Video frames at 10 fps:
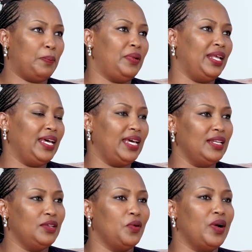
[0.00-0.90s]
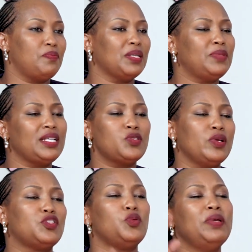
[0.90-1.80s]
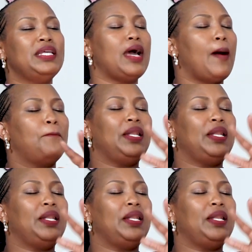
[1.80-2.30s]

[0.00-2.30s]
plane or what, but I just wanted to be in a plane.